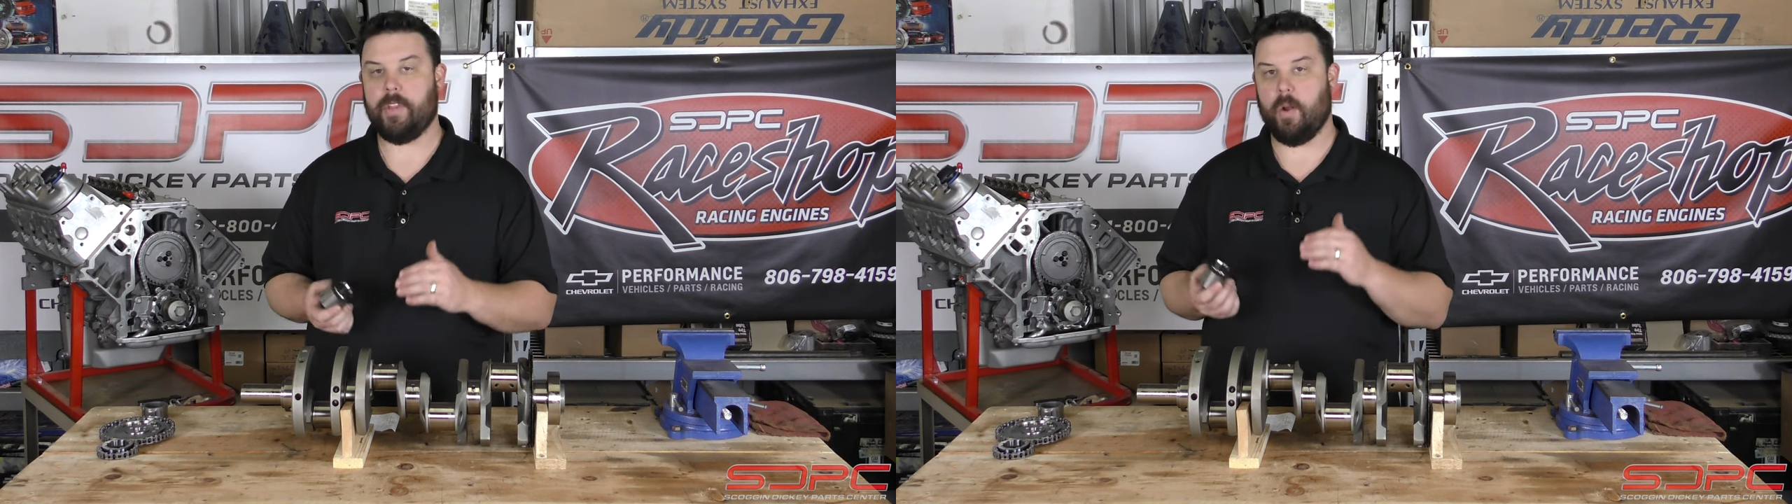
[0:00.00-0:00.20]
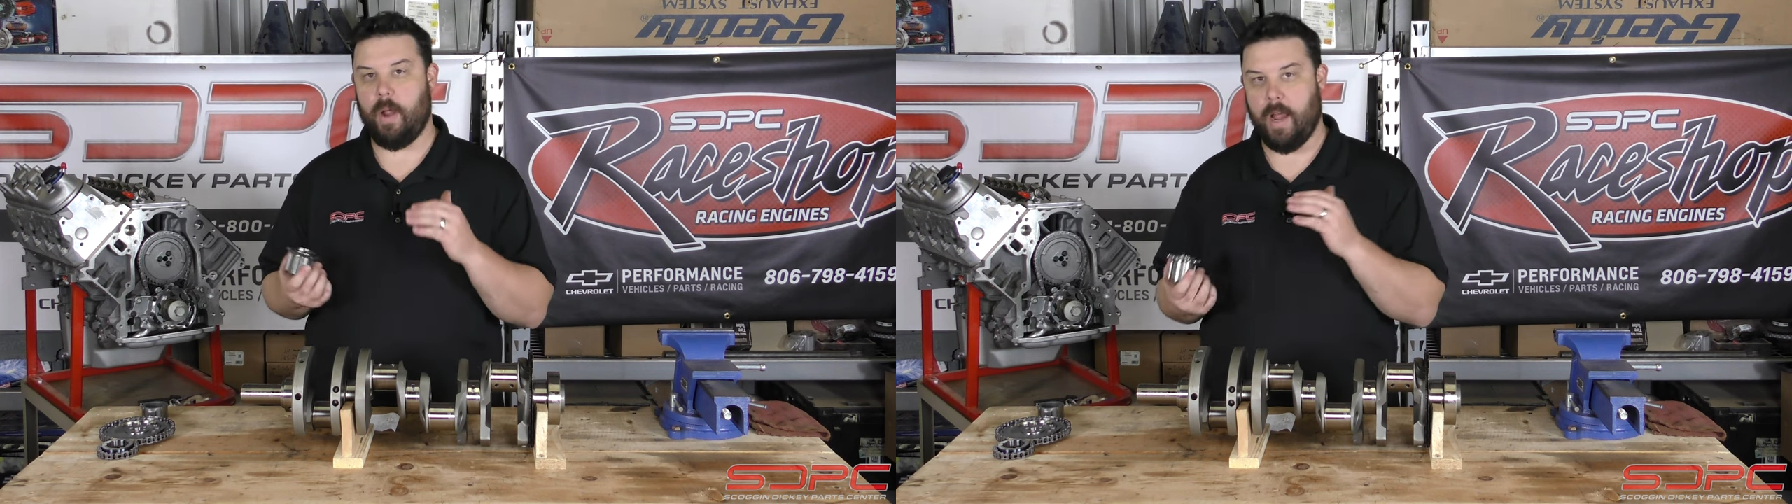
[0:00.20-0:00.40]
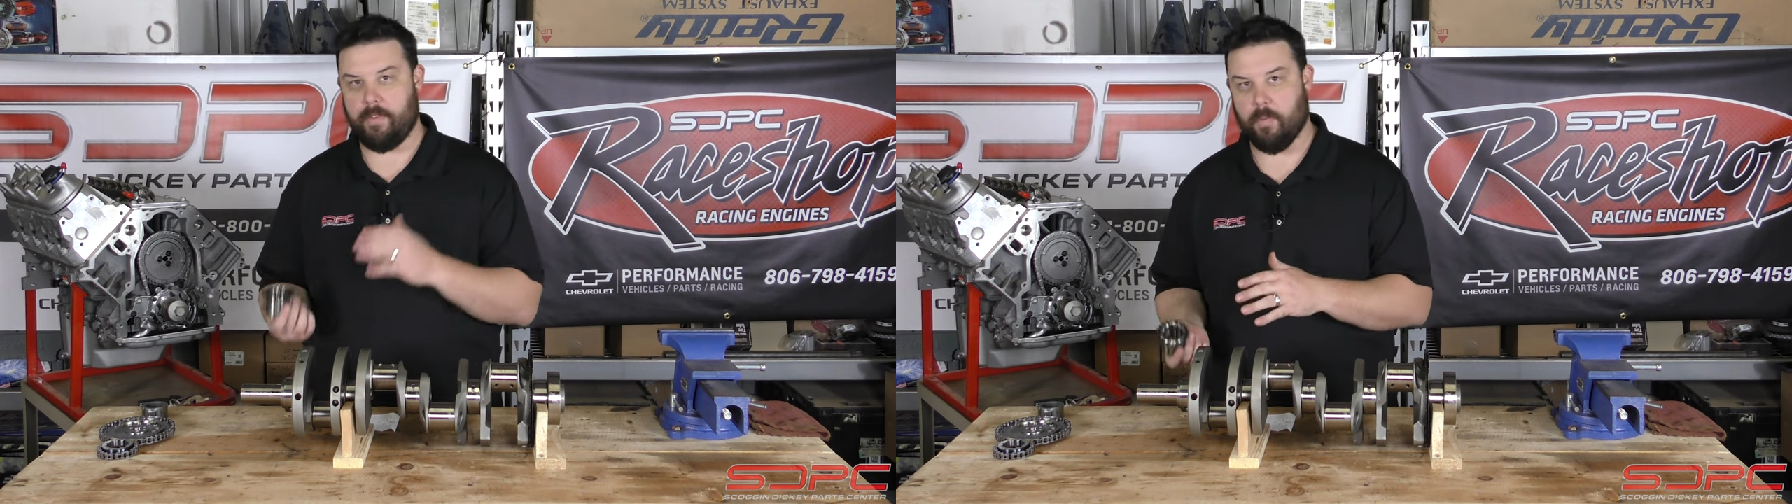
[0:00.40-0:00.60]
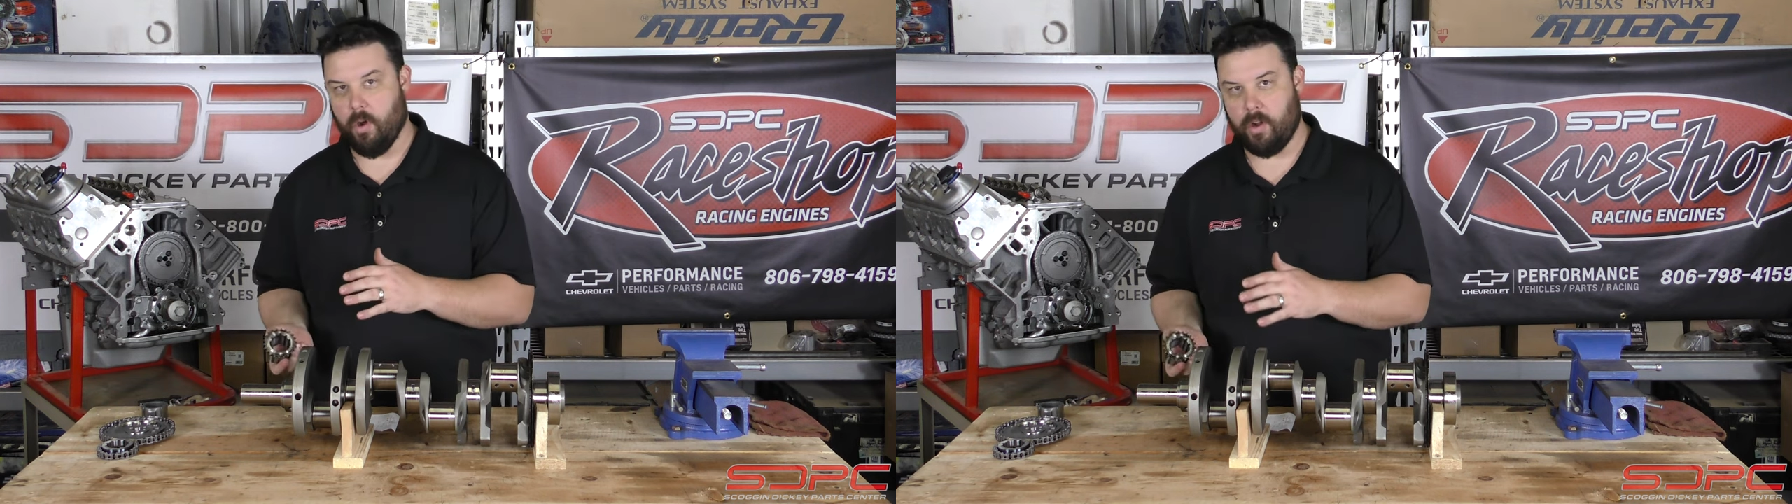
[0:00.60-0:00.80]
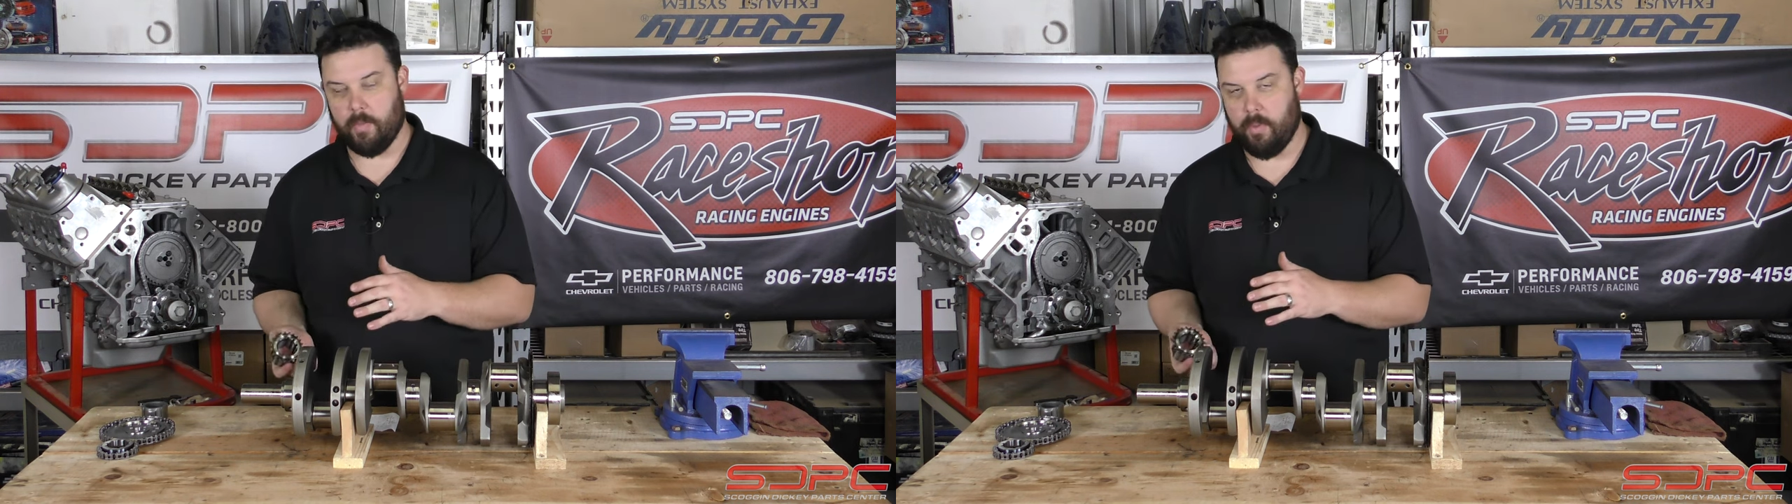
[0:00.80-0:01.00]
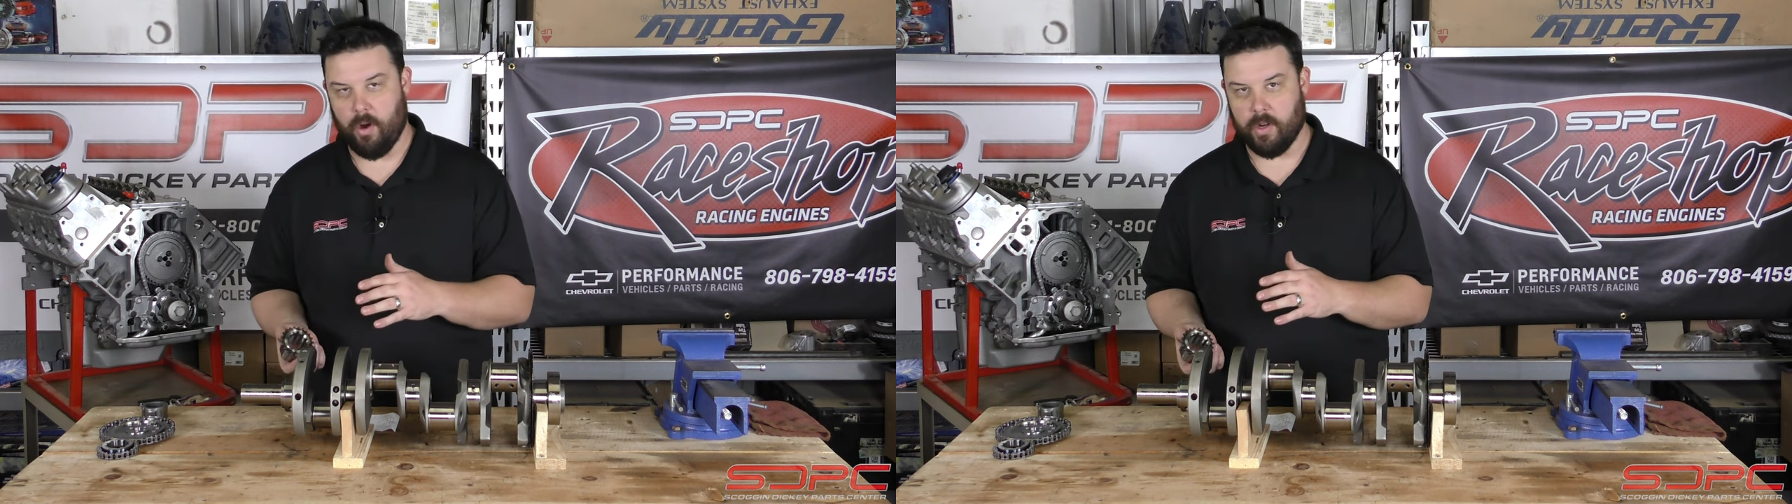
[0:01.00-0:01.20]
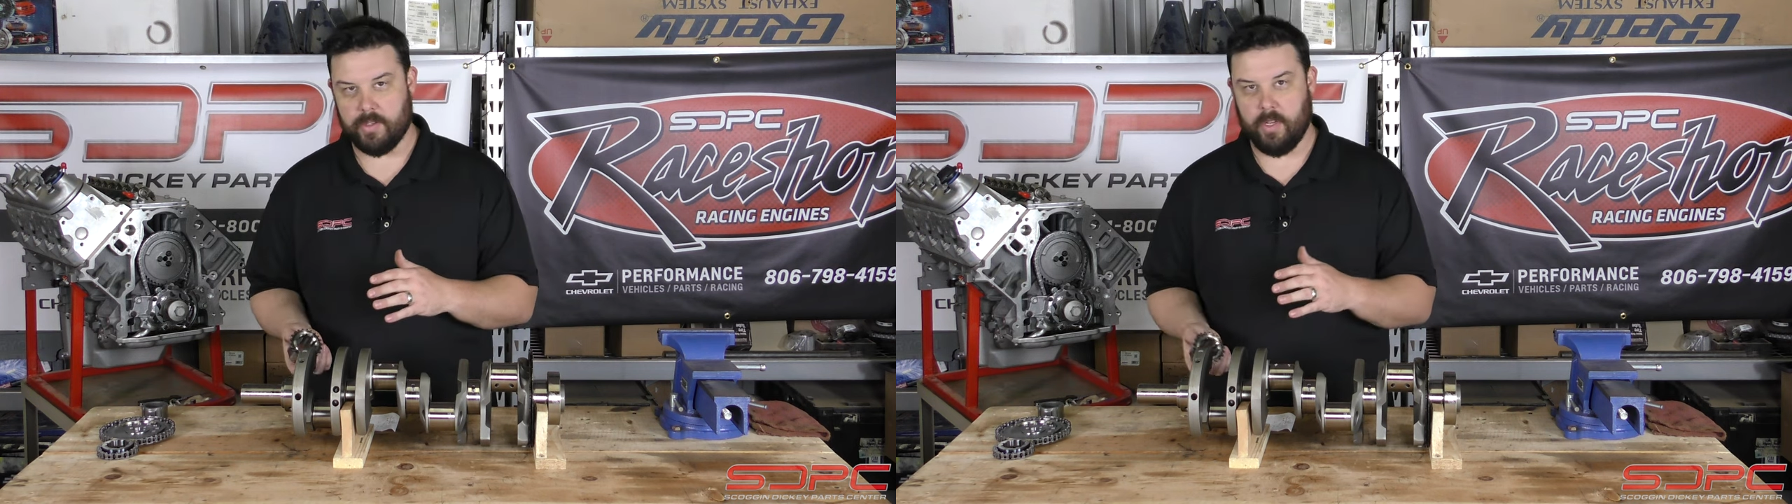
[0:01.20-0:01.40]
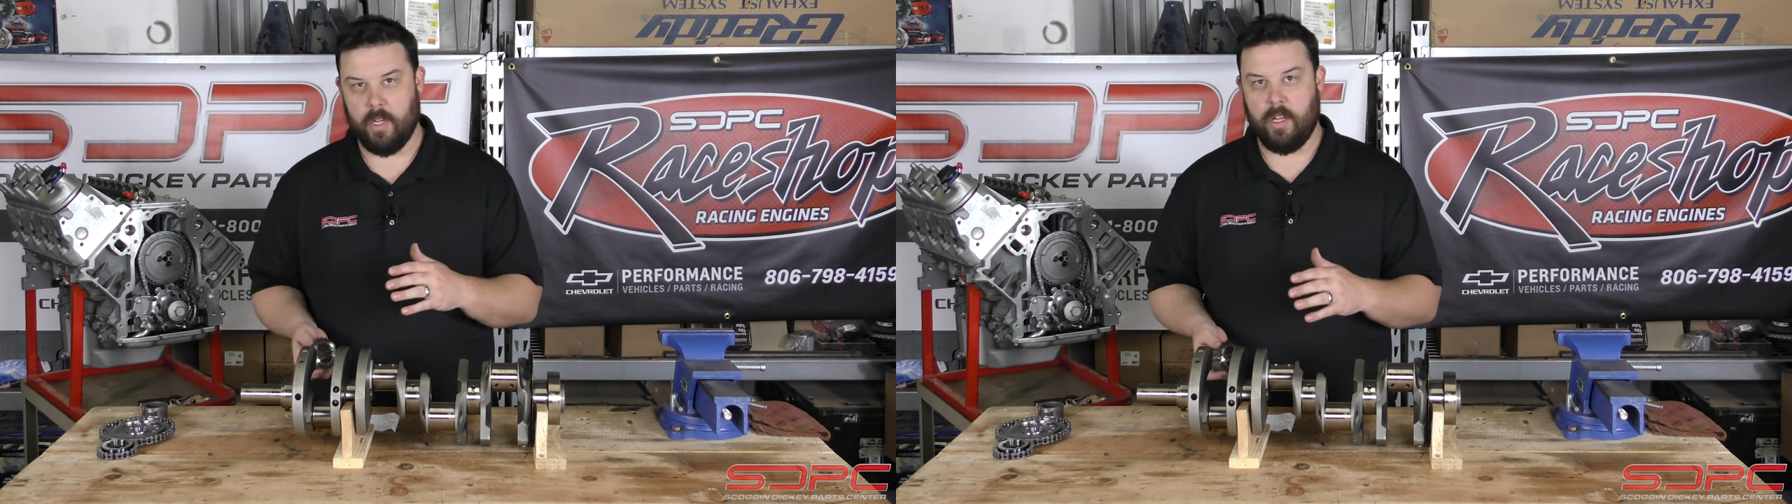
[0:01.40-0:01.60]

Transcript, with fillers: you know, aftermarket parts